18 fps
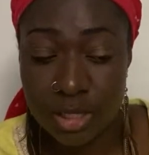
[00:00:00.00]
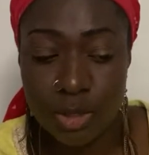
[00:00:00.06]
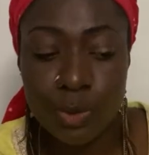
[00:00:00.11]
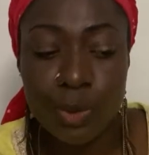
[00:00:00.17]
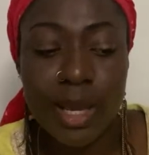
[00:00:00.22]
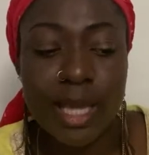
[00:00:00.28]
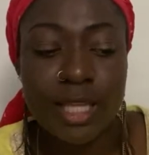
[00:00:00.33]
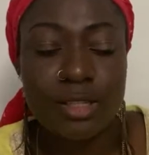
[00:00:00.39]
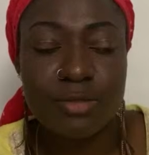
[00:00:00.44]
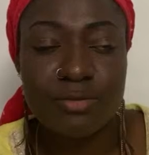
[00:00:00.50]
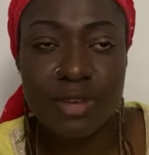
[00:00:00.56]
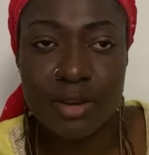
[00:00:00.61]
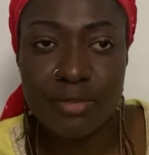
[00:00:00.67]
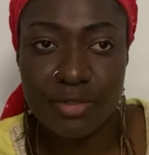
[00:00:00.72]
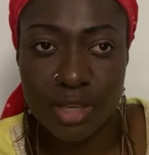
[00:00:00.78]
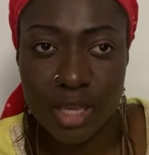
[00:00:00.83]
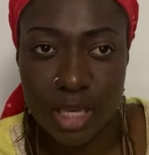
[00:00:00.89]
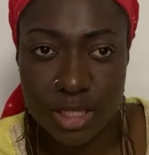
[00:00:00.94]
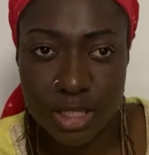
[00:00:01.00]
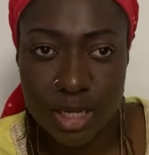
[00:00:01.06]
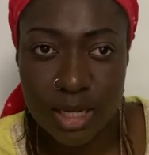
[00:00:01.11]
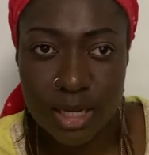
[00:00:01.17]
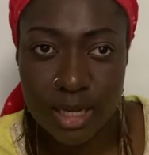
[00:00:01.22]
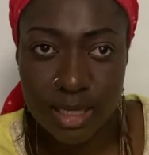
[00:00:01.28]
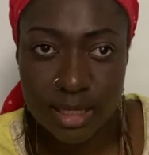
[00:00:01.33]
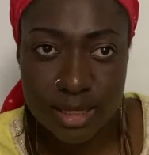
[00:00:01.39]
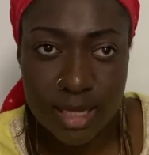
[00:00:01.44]
You will get your
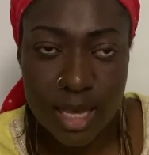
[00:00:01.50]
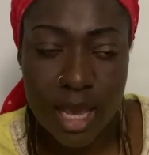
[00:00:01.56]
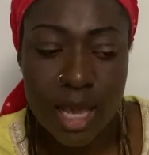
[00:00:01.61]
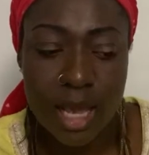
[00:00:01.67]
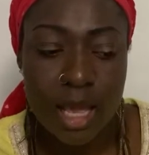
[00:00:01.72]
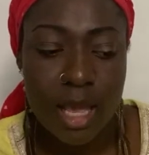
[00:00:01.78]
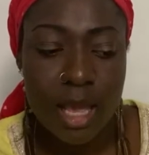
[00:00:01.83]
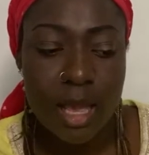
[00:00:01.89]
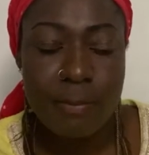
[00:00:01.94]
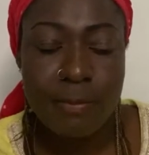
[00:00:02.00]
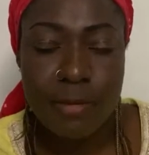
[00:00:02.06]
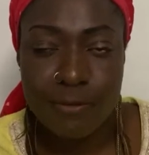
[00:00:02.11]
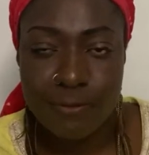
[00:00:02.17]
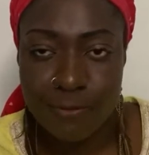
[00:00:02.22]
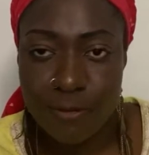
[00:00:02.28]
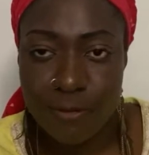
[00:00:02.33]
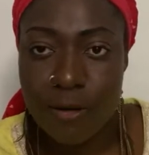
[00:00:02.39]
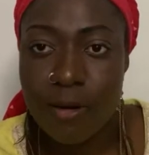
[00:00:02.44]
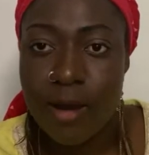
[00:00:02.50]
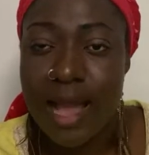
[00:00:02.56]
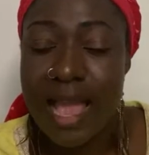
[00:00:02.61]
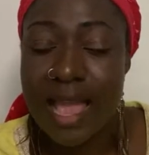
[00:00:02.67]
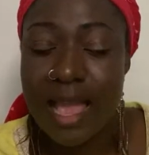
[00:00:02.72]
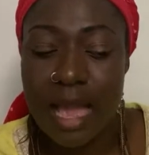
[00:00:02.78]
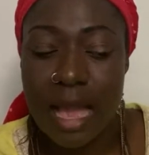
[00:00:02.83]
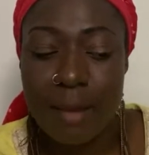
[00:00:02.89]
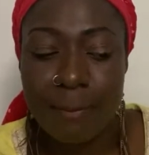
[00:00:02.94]
verification letter before
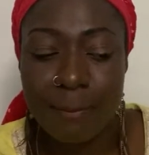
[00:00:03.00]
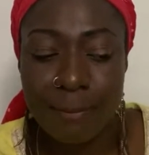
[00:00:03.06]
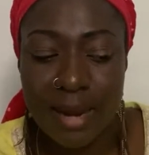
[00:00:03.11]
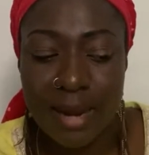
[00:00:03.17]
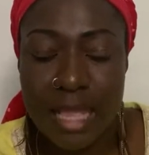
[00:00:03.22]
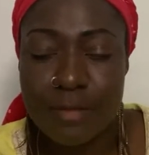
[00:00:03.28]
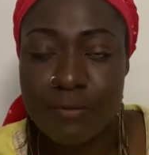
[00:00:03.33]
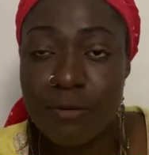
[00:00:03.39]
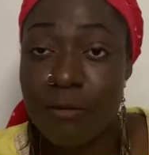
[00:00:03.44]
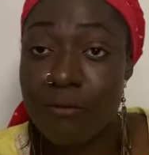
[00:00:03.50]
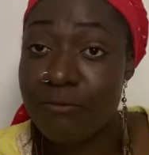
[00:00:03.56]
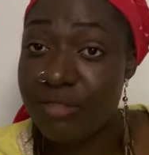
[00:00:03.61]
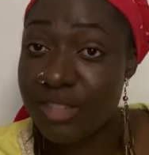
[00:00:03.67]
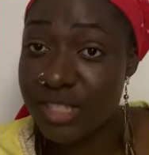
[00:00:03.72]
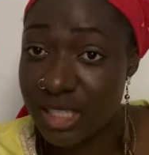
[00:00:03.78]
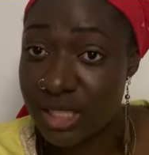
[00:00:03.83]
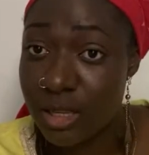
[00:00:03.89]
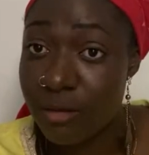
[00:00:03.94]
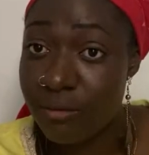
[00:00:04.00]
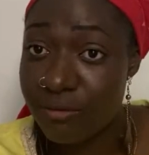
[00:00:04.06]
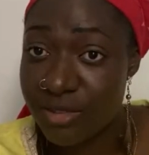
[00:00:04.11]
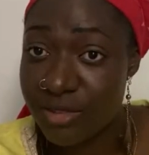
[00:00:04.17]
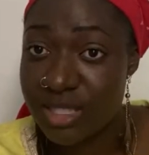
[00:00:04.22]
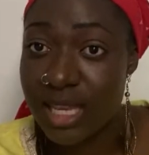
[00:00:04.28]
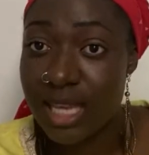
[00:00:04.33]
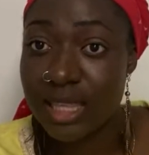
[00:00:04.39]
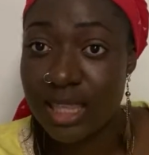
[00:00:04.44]
I applied for visitor
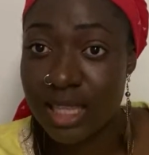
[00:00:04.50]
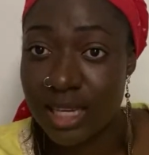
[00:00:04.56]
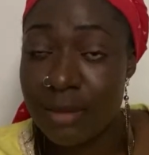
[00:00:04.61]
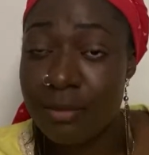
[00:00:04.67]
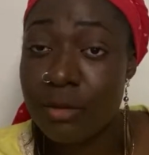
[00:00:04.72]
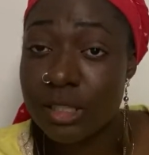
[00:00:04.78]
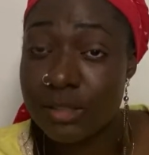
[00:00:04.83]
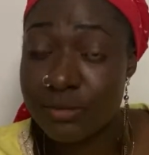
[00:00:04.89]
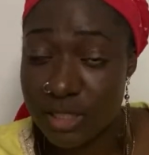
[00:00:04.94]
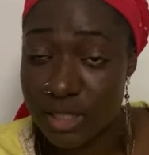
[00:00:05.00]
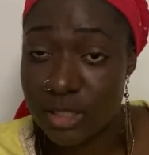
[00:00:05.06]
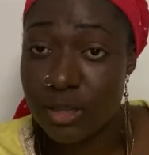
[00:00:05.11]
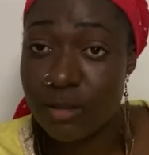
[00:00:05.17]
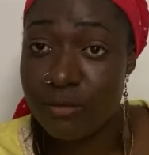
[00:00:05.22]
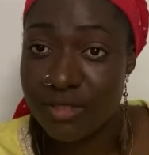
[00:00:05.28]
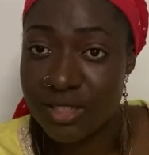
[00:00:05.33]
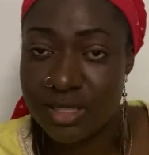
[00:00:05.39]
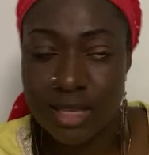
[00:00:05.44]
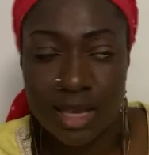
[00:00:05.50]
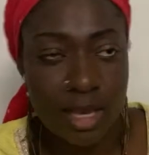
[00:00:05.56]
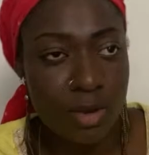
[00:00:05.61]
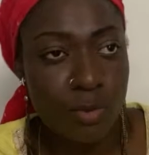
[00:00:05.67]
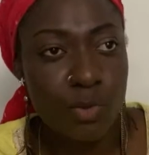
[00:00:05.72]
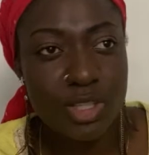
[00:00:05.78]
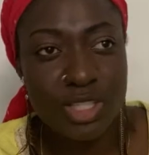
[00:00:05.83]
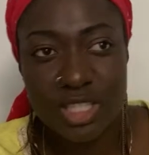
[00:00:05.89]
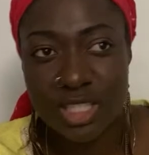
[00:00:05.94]
visa, 3-month visitor visa,
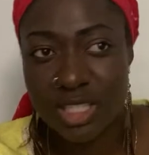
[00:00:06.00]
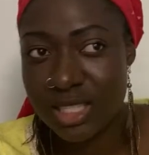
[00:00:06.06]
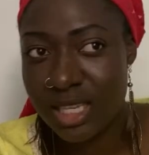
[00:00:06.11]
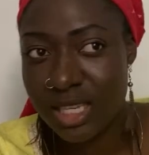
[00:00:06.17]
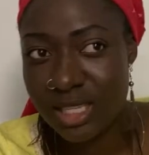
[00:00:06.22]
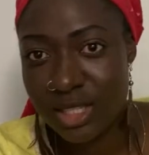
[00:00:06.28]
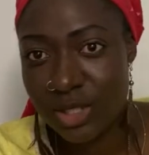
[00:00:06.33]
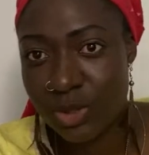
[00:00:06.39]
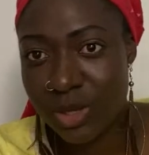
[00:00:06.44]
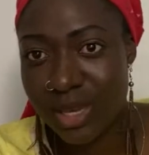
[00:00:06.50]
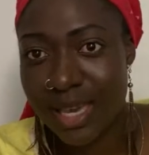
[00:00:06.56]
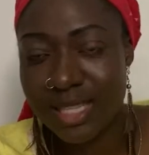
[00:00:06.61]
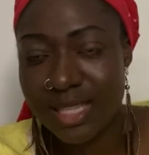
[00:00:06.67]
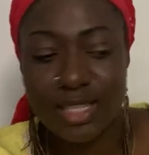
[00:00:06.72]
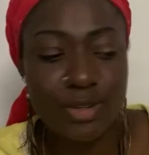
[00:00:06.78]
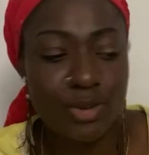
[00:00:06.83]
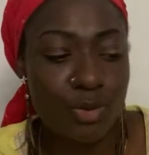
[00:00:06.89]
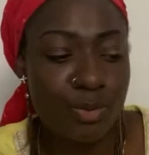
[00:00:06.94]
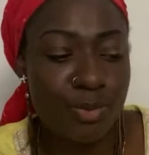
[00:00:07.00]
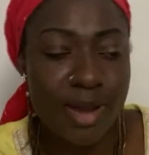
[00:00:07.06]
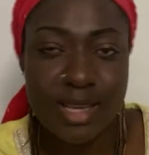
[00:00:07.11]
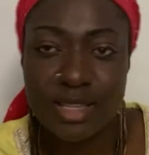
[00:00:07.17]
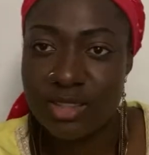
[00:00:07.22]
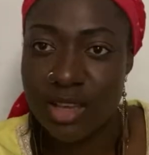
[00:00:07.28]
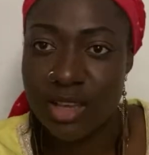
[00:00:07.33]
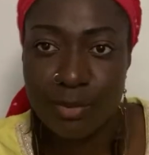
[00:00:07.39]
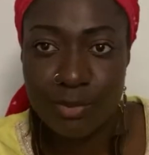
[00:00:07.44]
which is easy to get in Dubai.
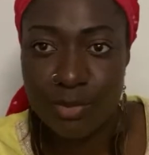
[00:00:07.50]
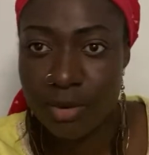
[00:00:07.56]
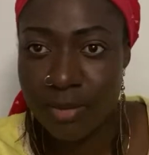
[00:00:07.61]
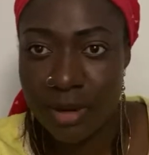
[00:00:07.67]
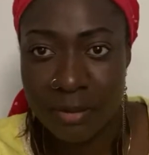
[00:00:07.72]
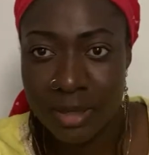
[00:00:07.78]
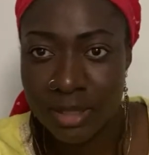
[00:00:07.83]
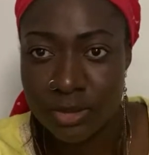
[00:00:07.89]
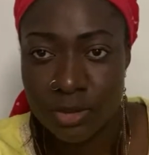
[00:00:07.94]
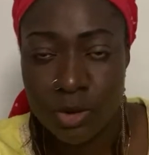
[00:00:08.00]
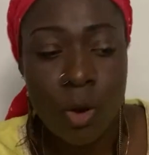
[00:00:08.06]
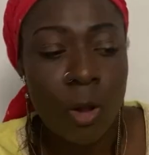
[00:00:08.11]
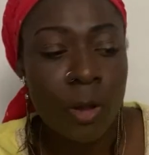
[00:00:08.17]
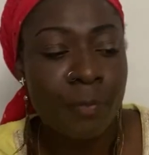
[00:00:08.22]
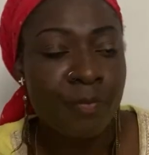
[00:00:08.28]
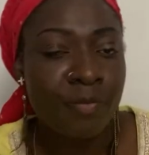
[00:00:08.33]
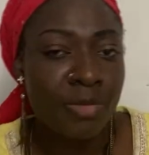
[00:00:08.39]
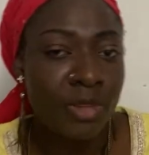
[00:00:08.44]
It's not a problem at all.